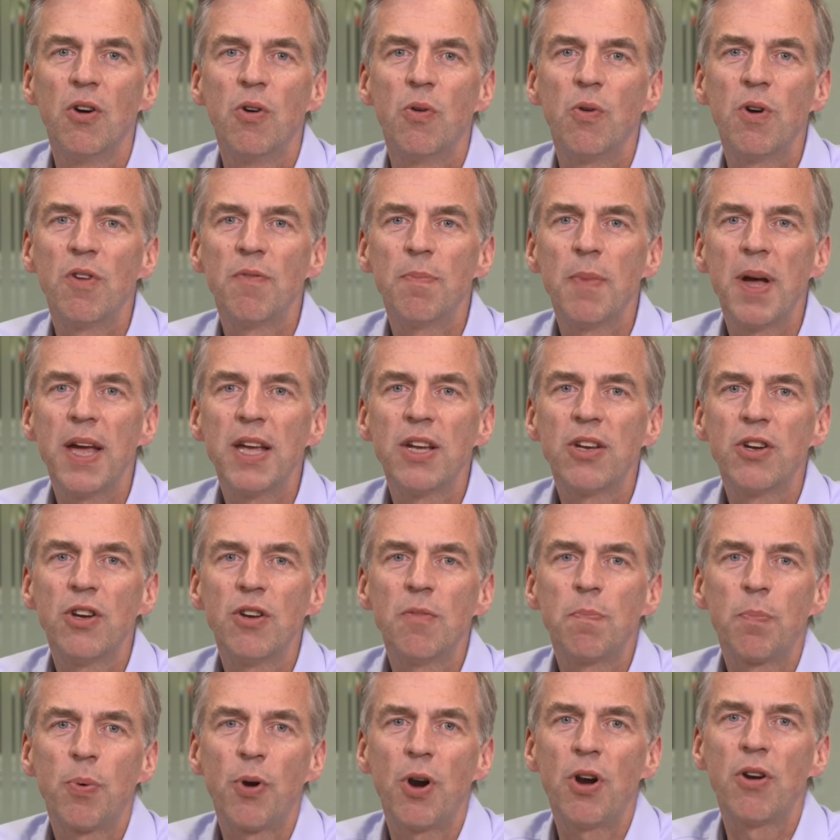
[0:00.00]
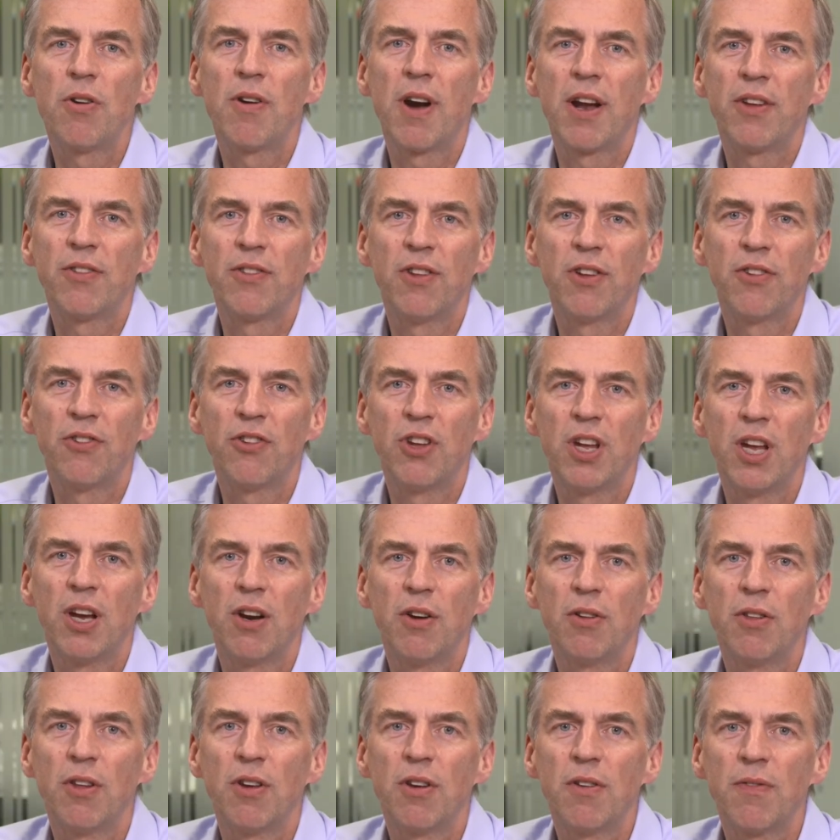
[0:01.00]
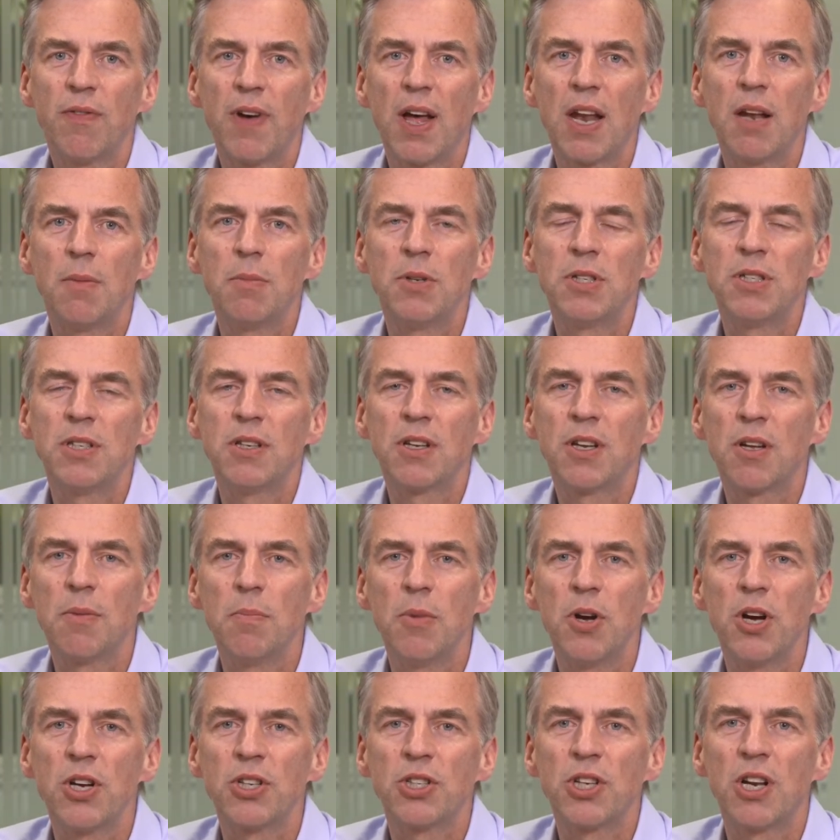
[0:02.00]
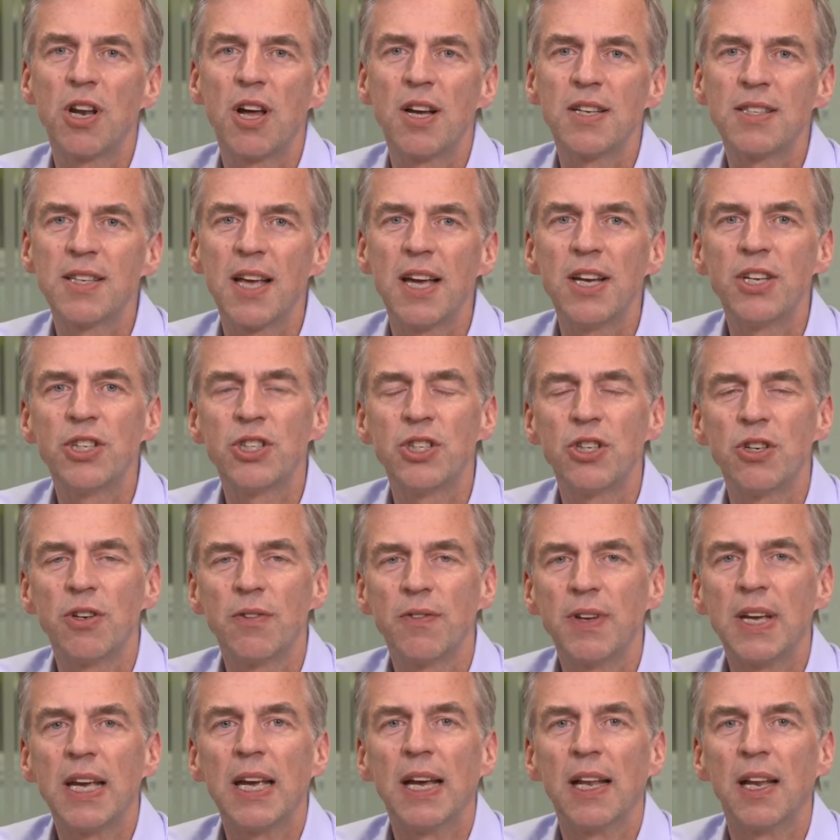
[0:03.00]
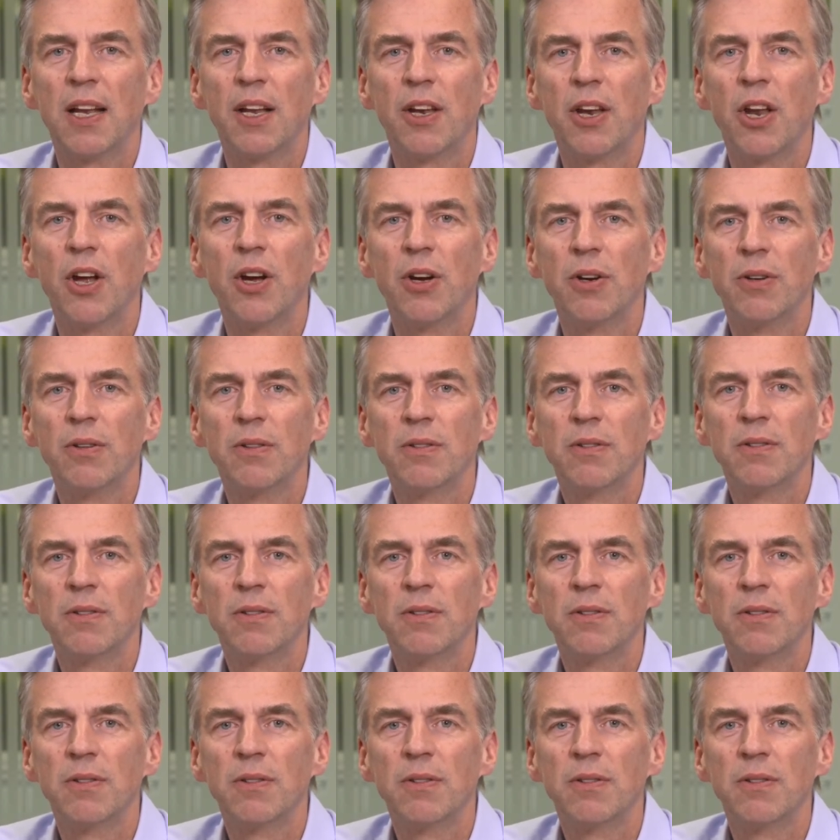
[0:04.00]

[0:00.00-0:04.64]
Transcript: We've made good progress this year in the development and commercialization of ELNO.